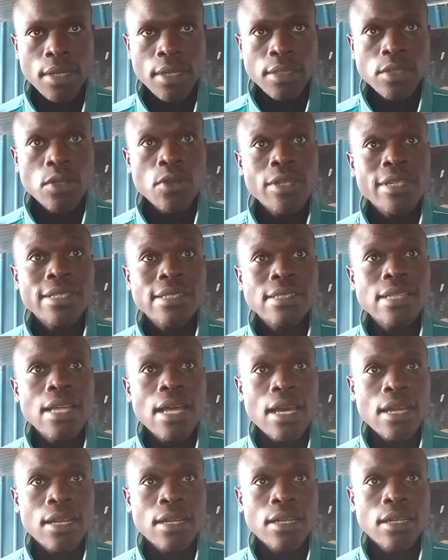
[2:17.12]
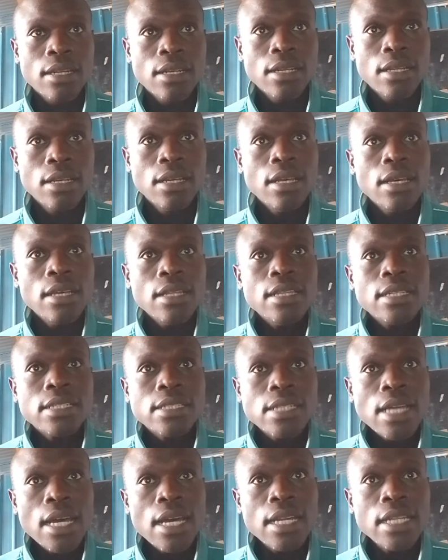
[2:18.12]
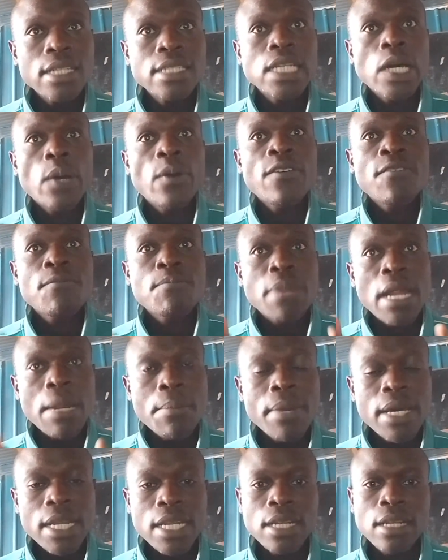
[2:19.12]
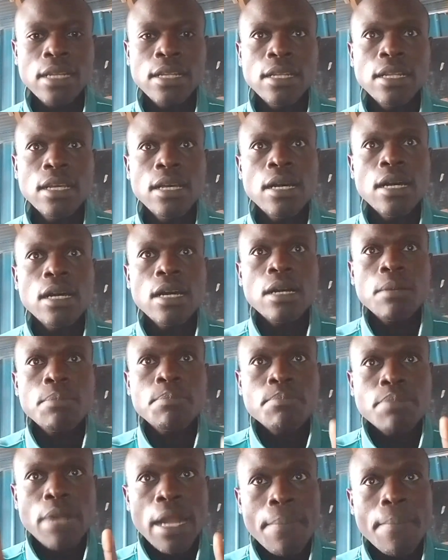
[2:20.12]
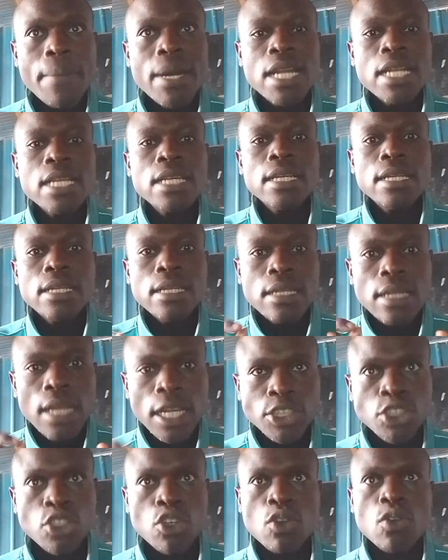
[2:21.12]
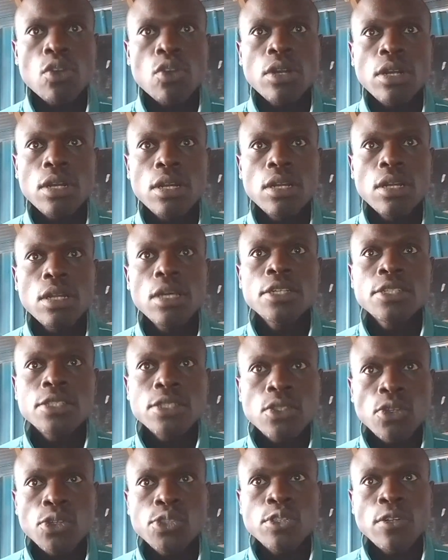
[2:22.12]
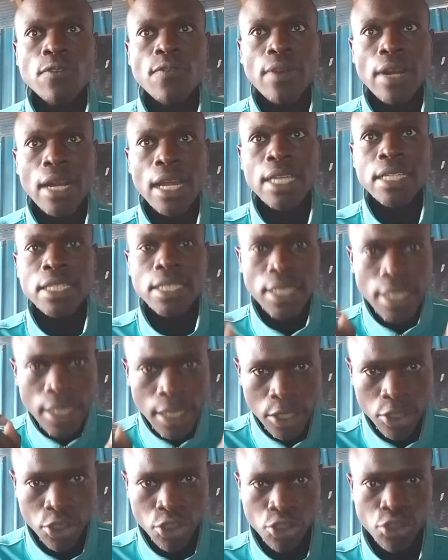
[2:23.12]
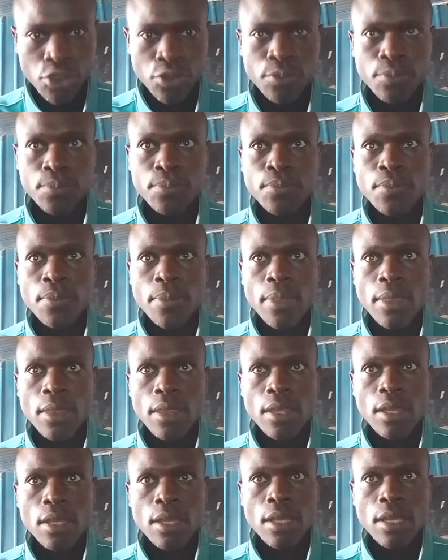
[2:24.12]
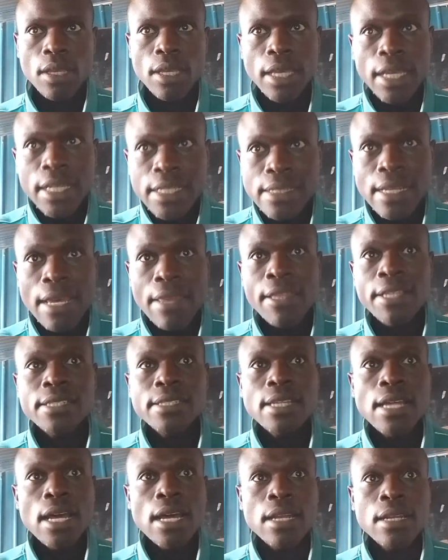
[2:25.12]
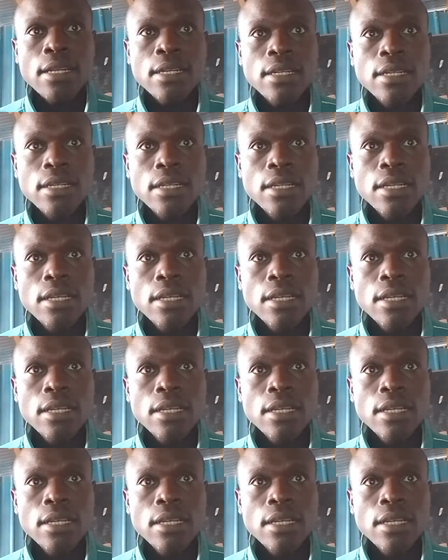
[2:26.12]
So the sun is our primary natural source of light energy. Inside the sun,